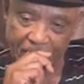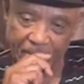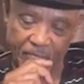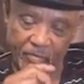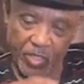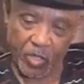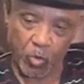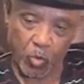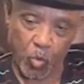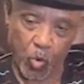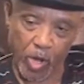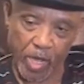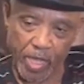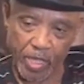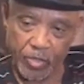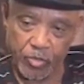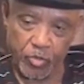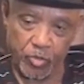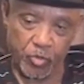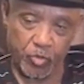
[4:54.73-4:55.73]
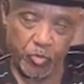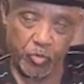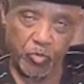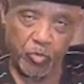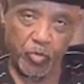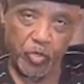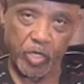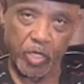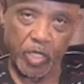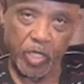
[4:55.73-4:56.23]
they weigh you
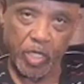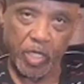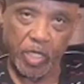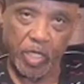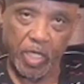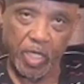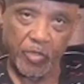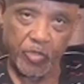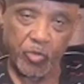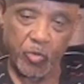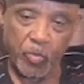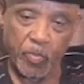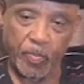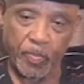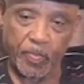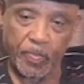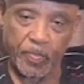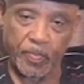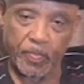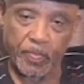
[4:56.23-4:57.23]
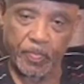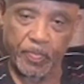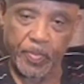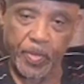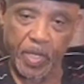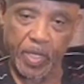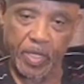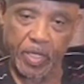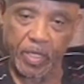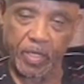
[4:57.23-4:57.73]
and you
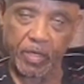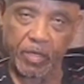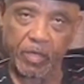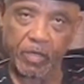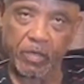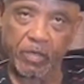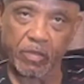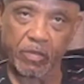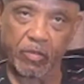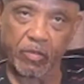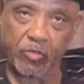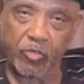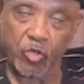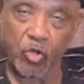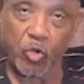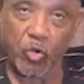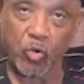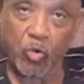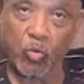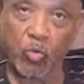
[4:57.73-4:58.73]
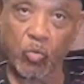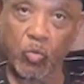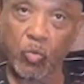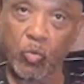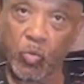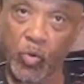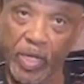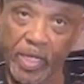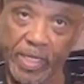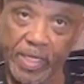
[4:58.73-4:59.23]
picking your
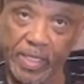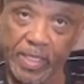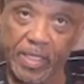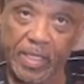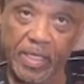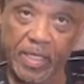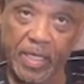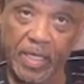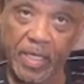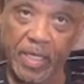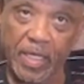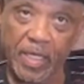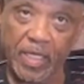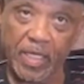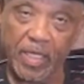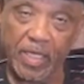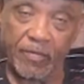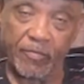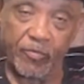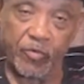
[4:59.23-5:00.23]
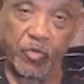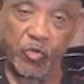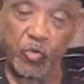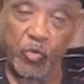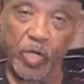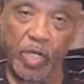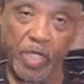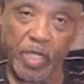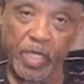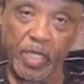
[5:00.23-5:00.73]
weight. If you
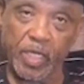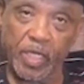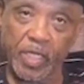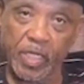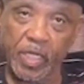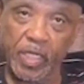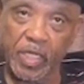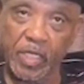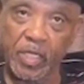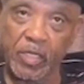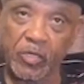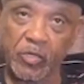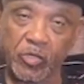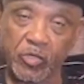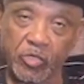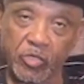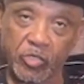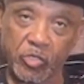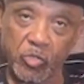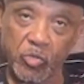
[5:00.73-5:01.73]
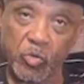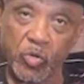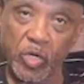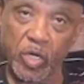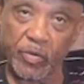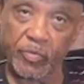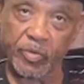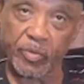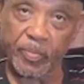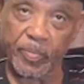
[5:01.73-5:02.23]
weigh
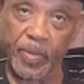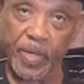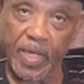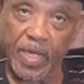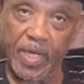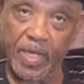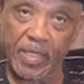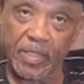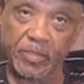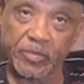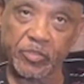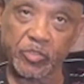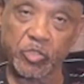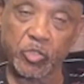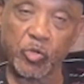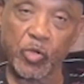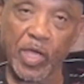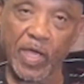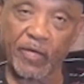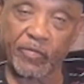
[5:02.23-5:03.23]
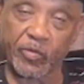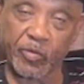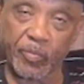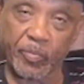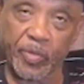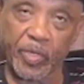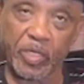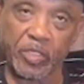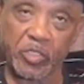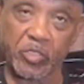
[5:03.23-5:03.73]
200 pounds, you have to
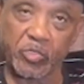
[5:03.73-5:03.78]
pick